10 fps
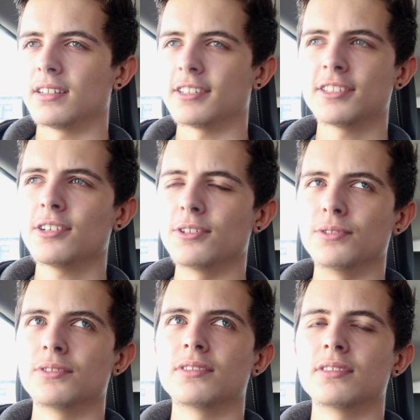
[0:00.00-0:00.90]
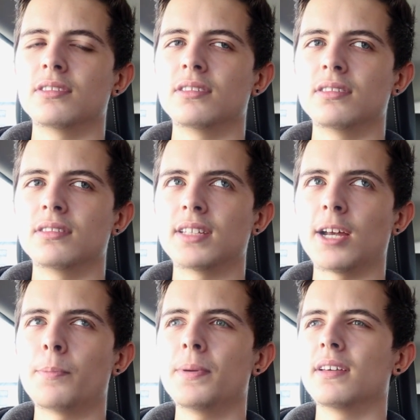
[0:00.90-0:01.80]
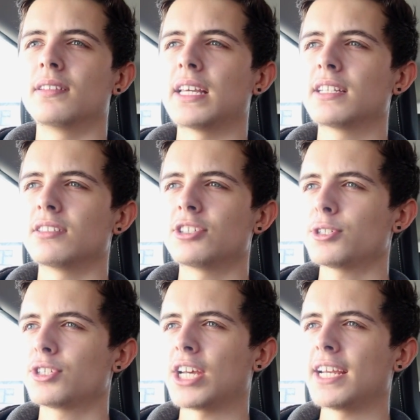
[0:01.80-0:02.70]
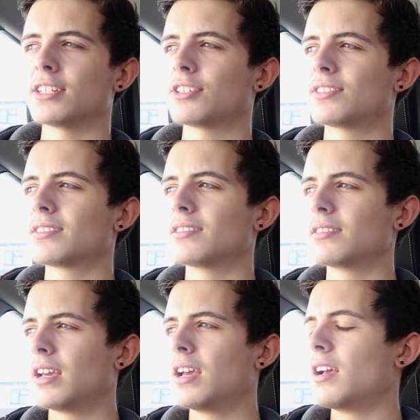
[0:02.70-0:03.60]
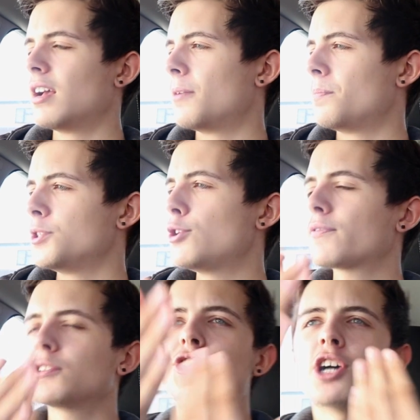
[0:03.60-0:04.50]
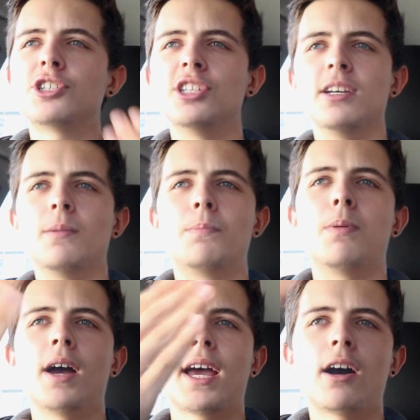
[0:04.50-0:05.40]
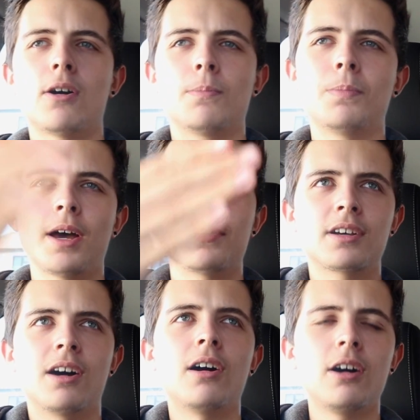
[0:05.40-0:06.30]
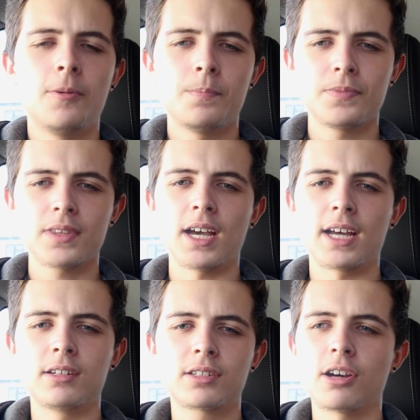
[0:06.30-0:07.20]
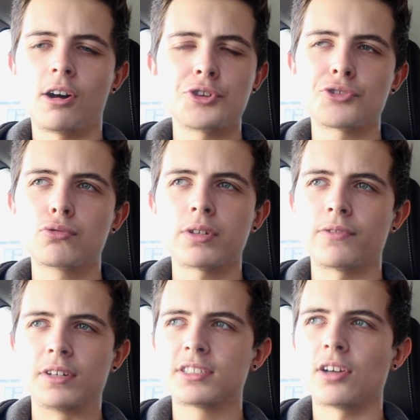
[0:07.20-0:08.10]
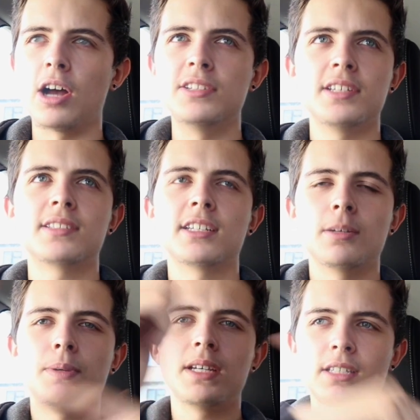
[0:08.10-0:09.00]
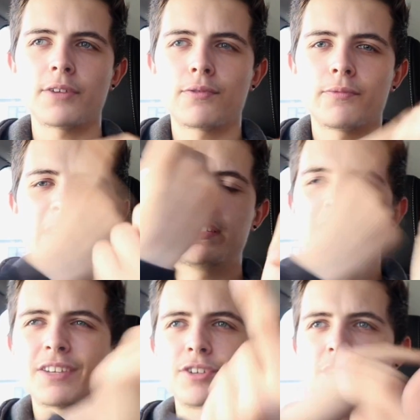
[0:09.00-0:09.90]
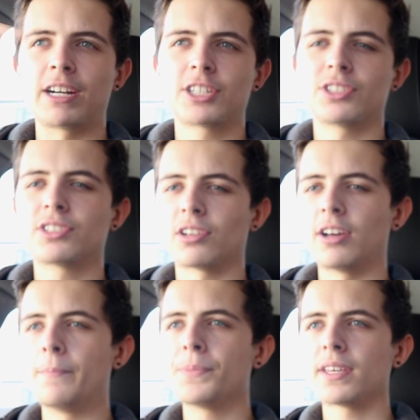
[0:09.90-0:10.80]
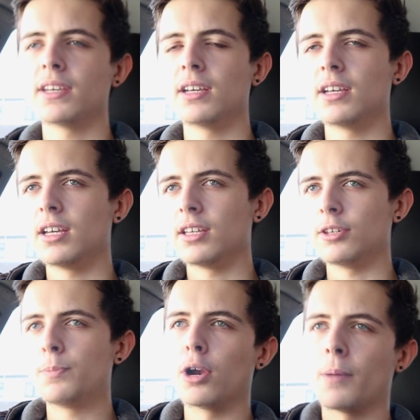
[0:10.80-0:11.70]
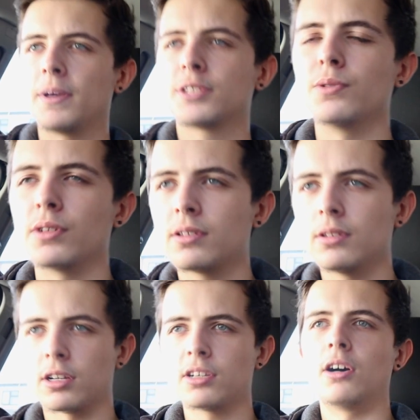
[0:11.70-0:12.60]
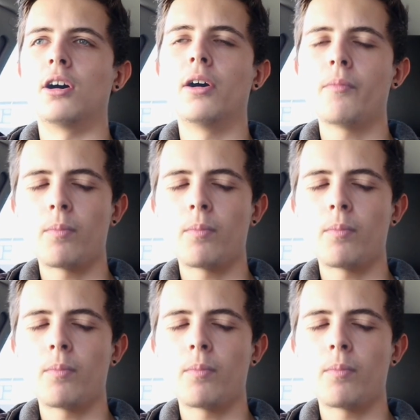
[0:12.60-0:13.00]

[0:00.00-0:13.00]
I don't know, they can just change it, because you have to judge it by the car, and cars are all different sizes, they can be in facing different directions. So like, you pull up next to a car